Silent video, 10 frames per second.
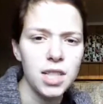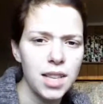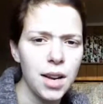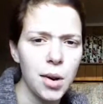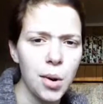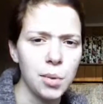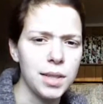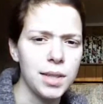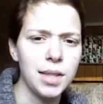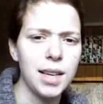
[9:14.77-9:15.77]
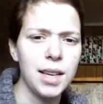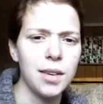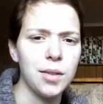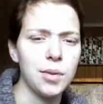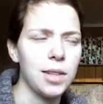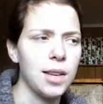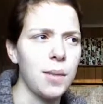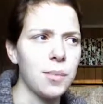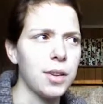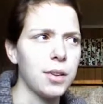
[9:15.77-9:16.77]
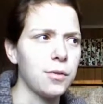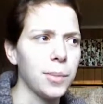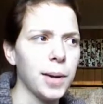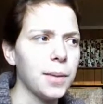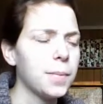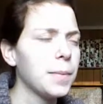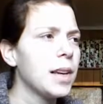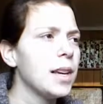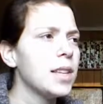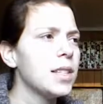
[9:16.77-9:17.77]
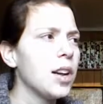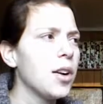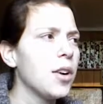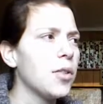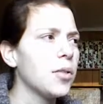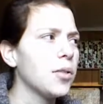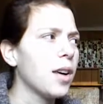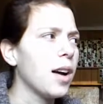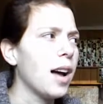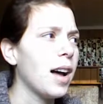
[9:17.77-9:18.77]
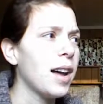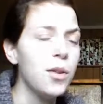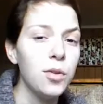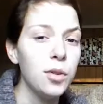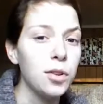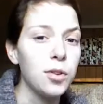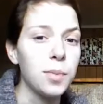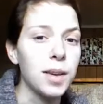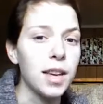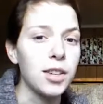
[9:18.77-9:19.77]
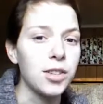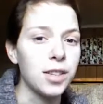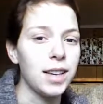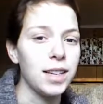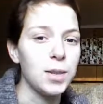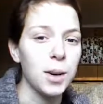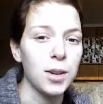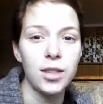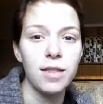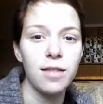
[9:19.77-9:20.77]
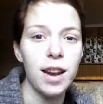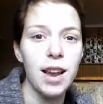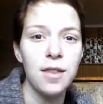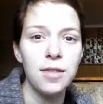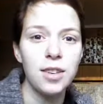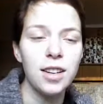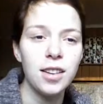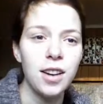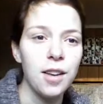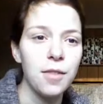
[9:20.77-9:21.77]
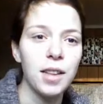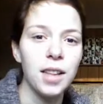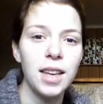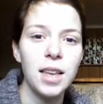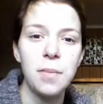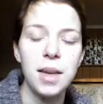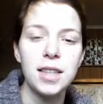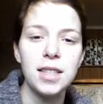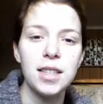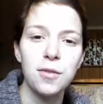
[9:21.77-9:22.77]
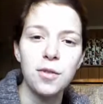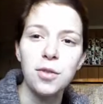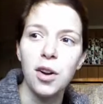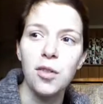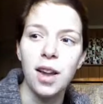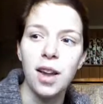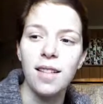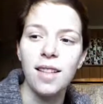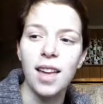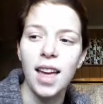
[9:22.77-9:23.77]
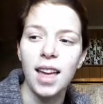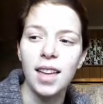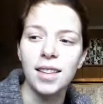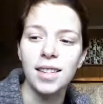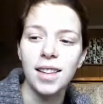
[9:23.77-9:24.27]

get cold easily, and it would not be good for me. So I hula hoop occasionally, especially right after dinner. I feel like it makes the food go down, and